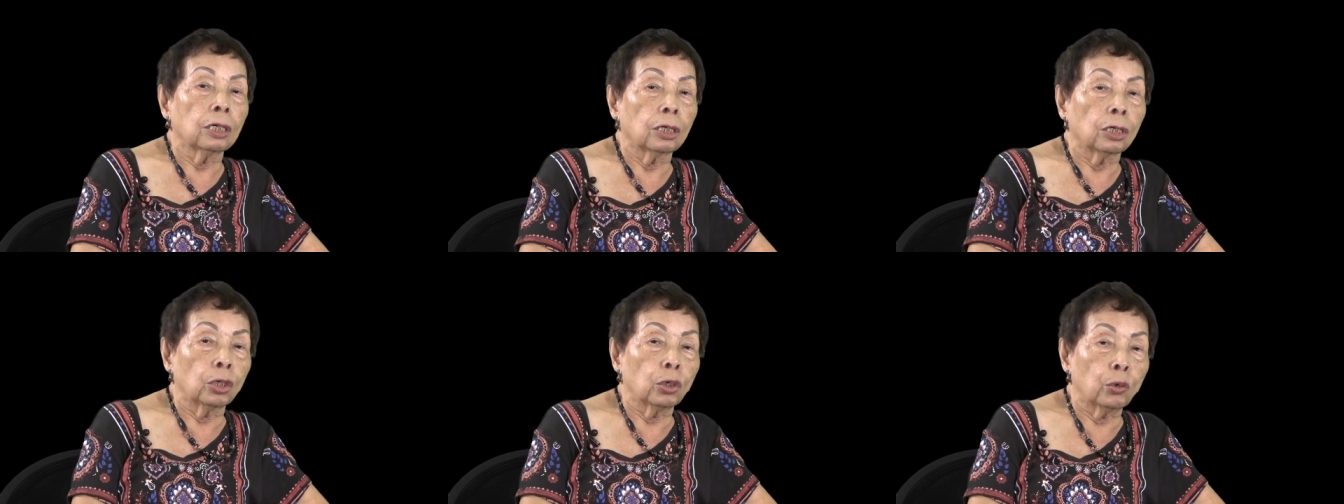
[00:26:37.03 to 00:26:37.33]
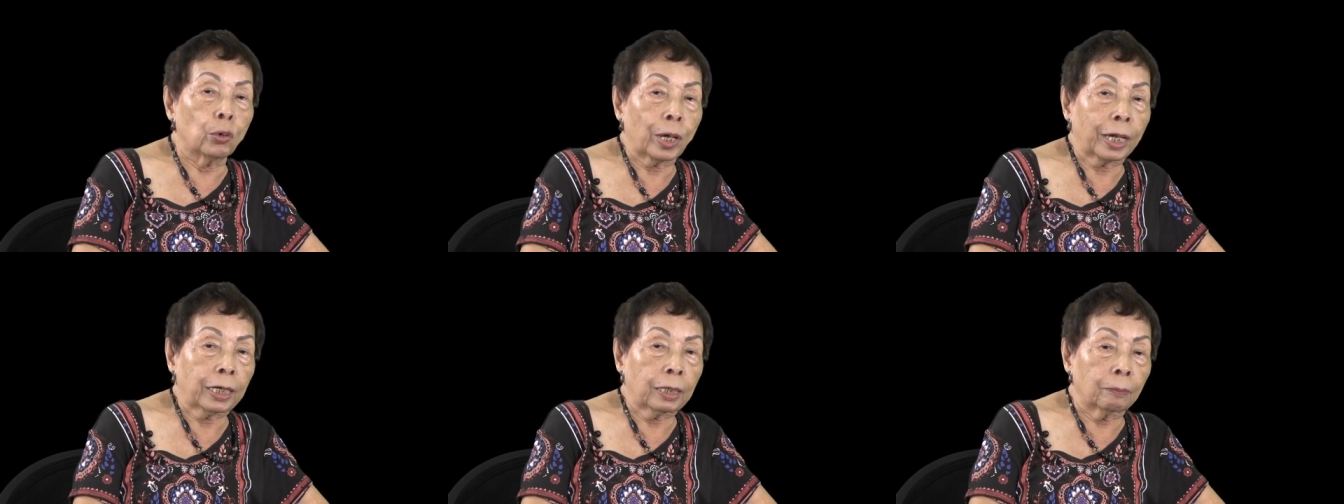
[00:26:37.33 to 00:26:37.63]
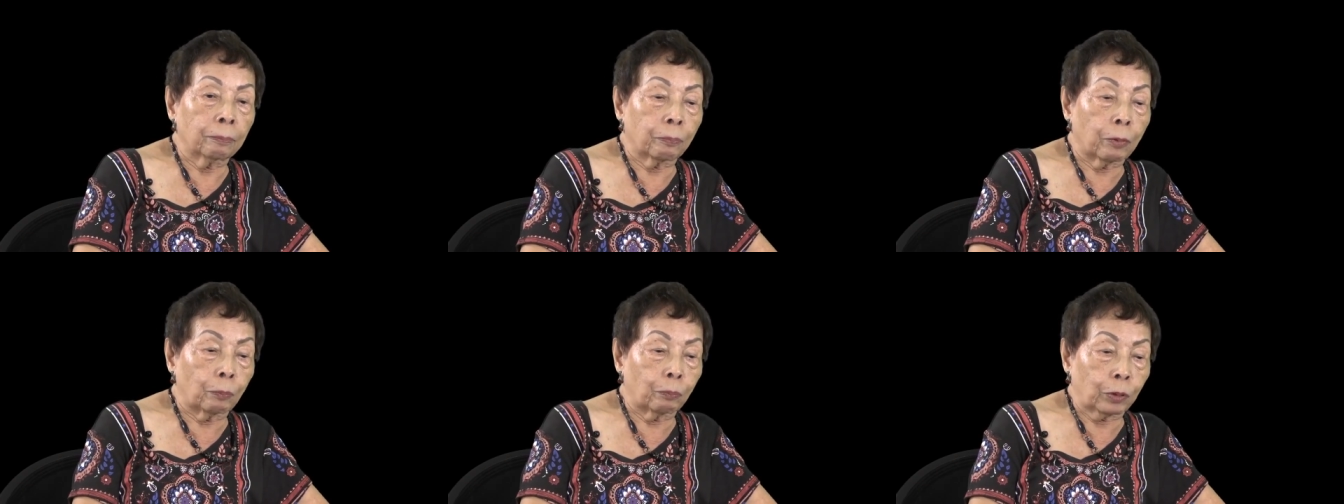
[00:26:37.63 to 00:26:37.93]

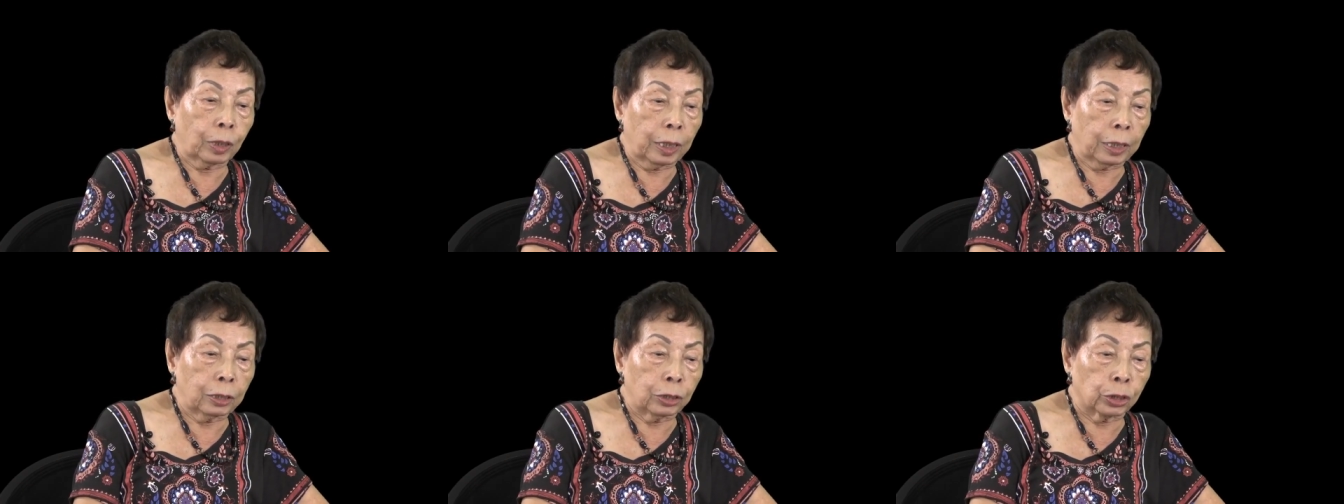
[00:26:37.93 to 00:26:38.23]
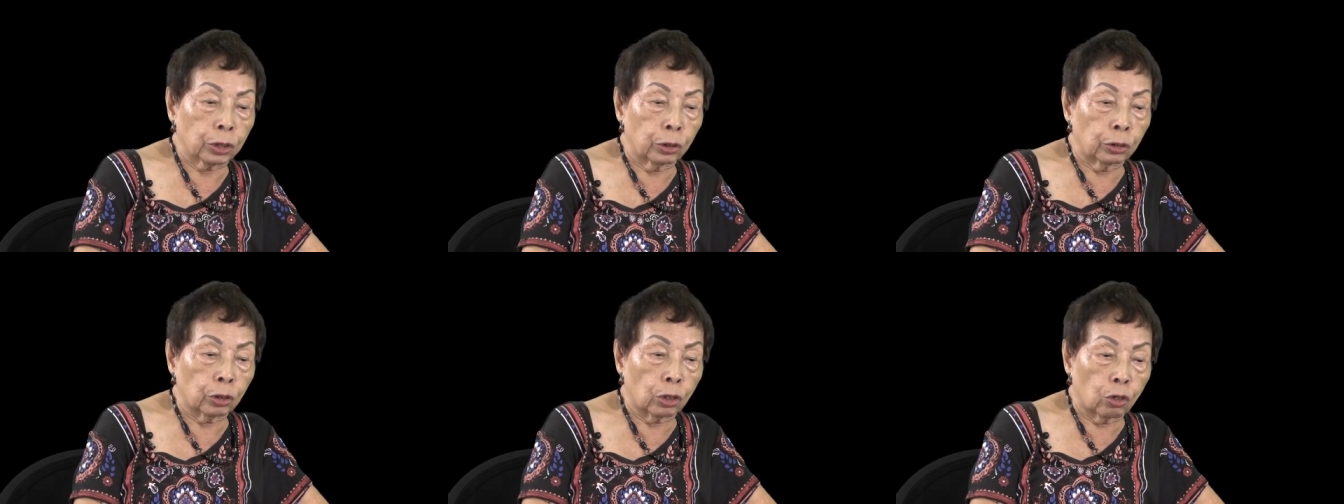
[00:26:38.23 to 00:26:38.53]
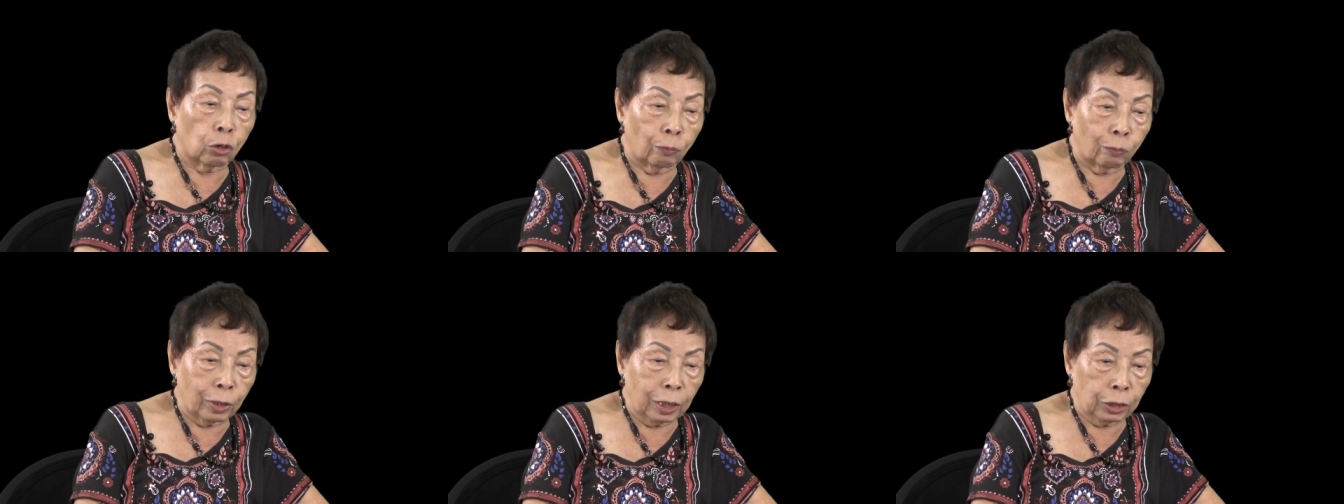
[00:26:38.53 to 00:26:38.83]
UN Population
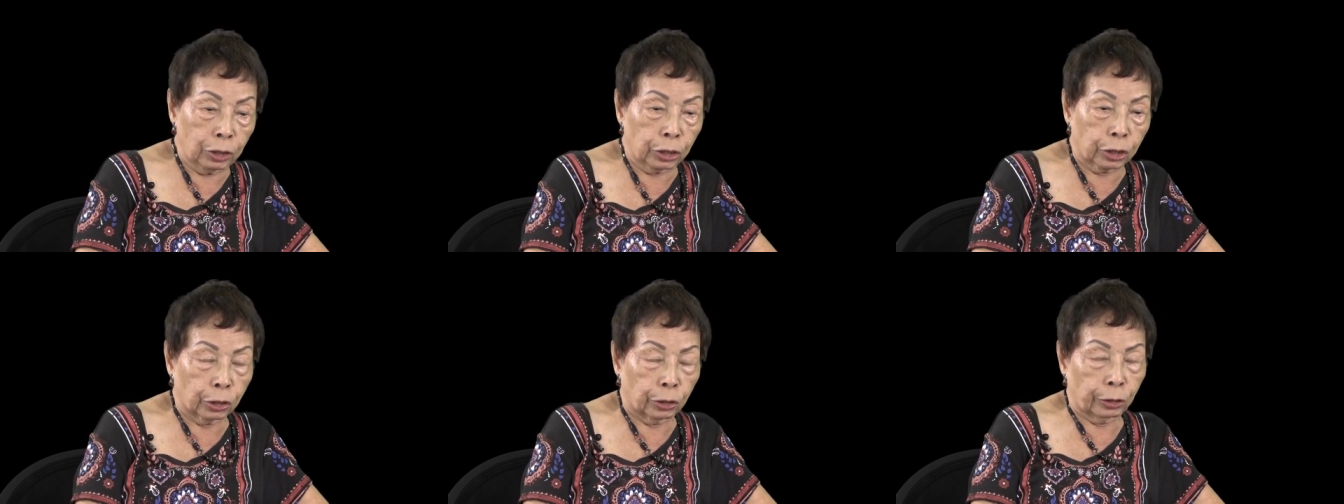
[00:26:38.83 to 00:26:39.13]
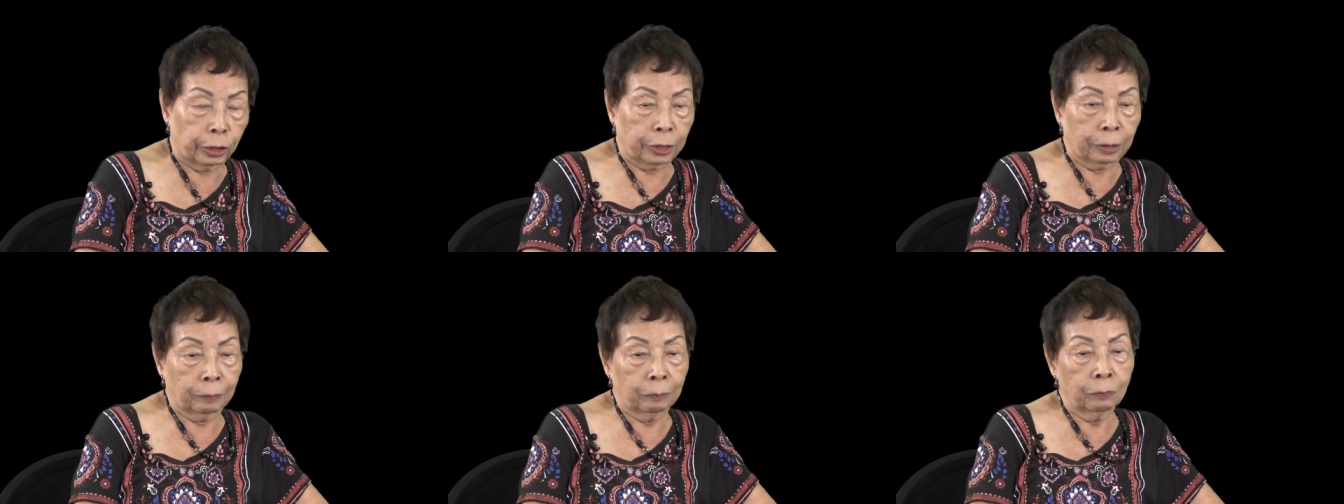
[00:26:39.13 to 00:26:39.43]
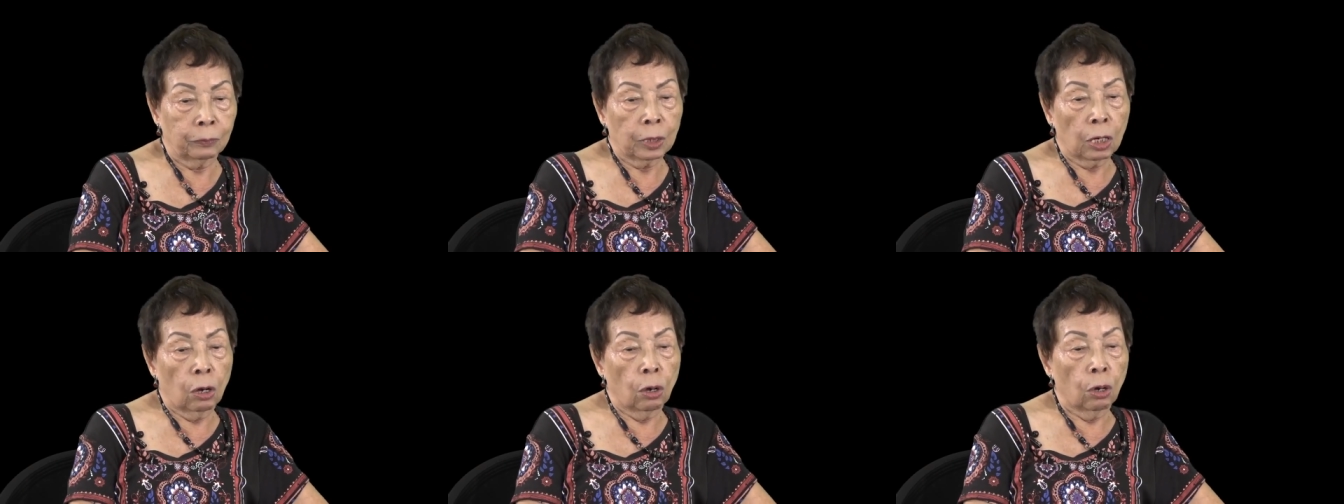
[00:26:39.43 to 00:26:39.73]
Commission,